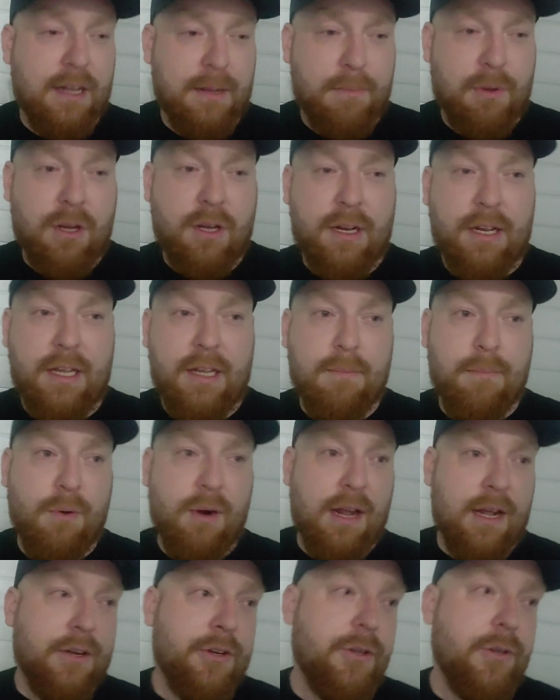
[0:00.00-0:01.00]
I bought a
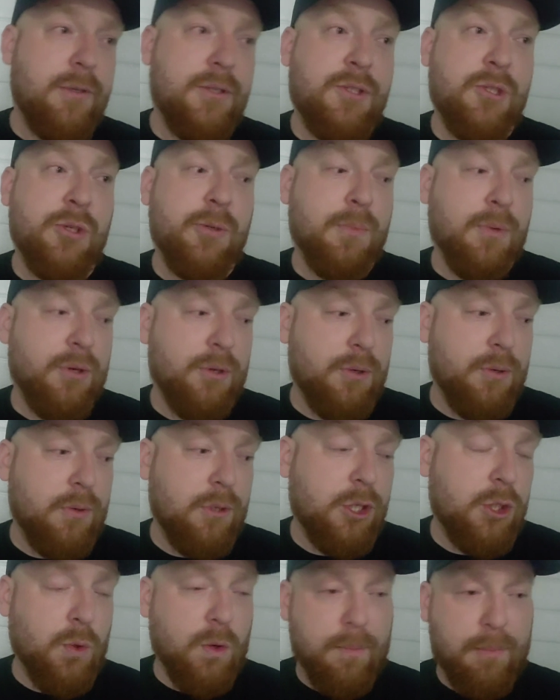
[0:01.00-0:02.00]
brand new
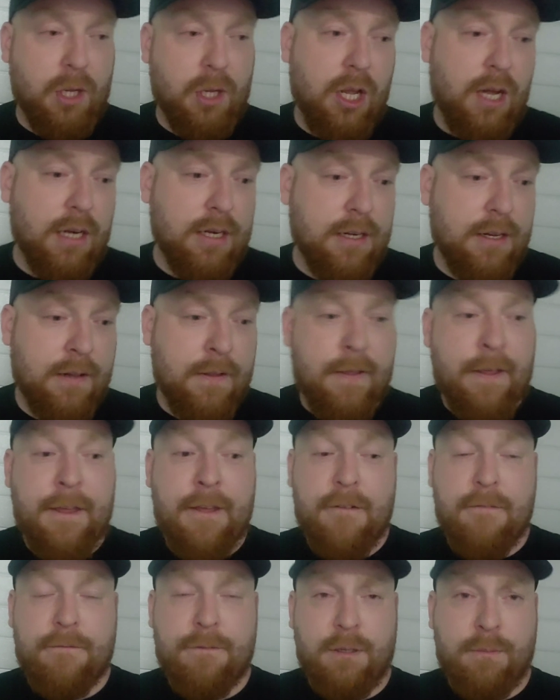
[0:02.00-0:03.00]
Subaru short block
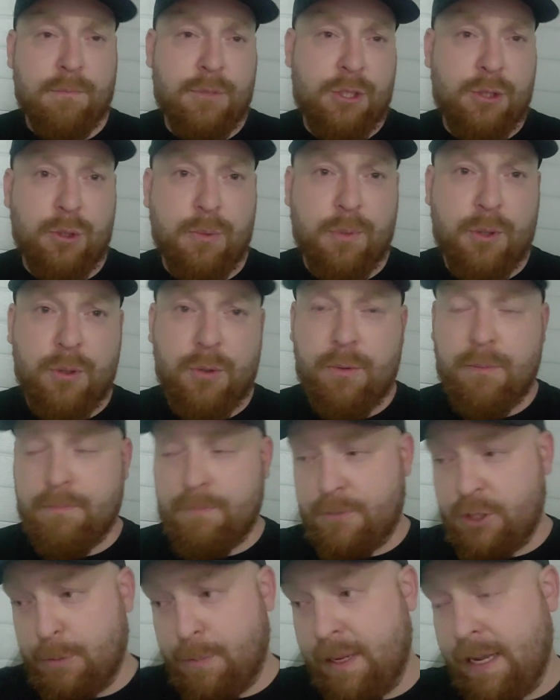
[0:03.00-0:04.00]
from Subaru,
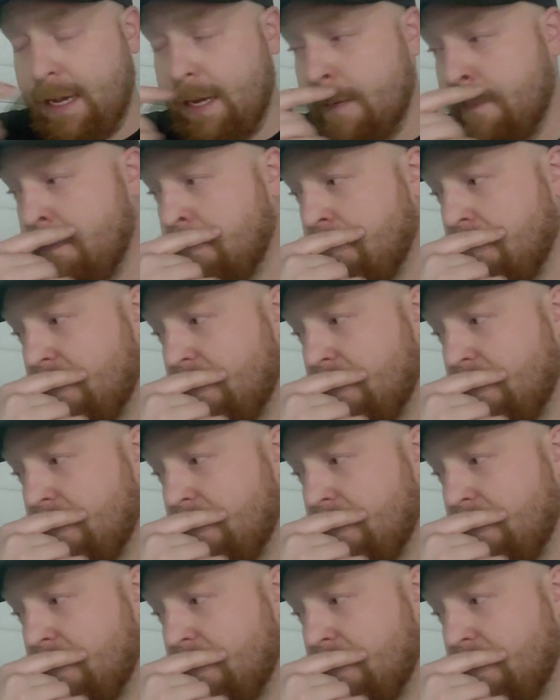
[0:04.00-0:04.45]
Japan.